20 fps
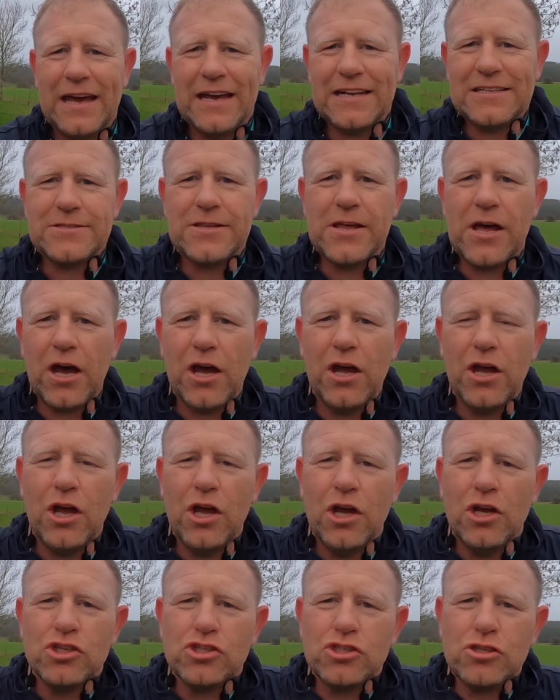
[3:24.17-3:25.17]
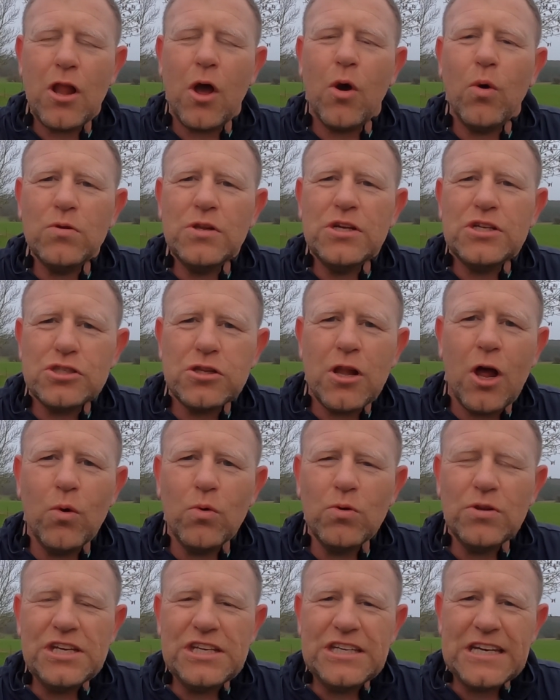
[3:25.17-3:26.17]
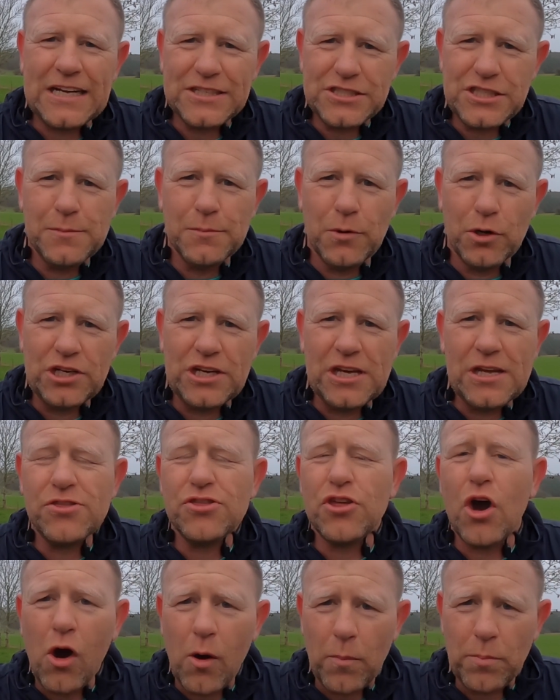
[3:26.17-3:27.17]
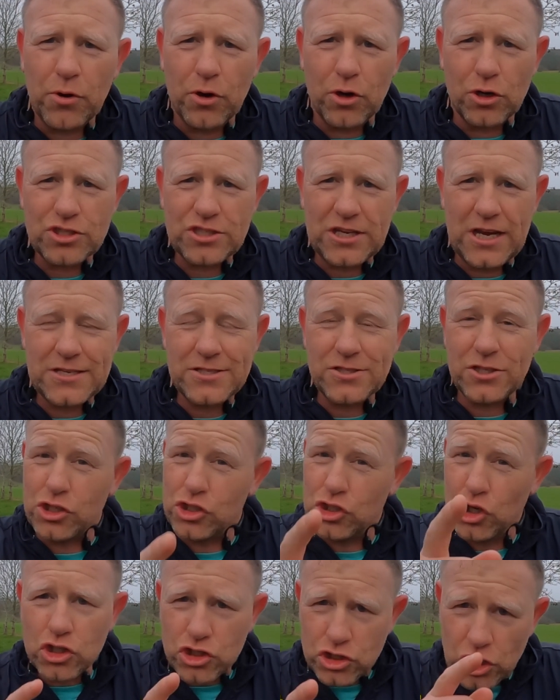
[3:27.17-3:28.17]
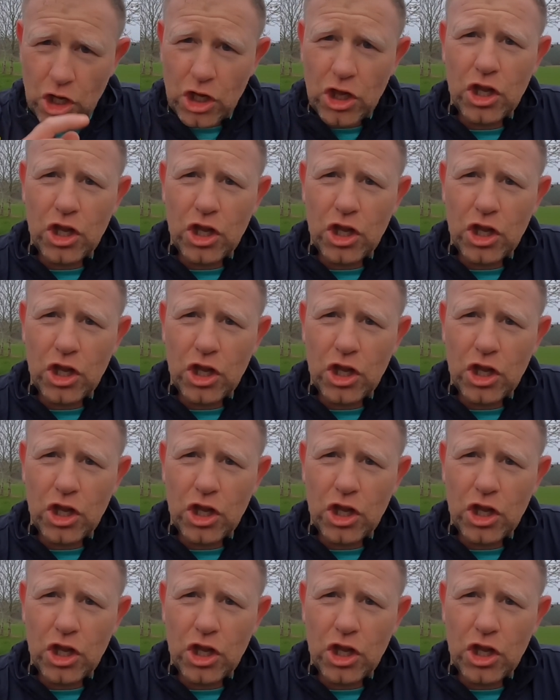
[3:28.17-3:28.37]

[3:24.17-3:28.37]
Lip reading: It's the slowly, slowly catchy monkey thought process that doesn't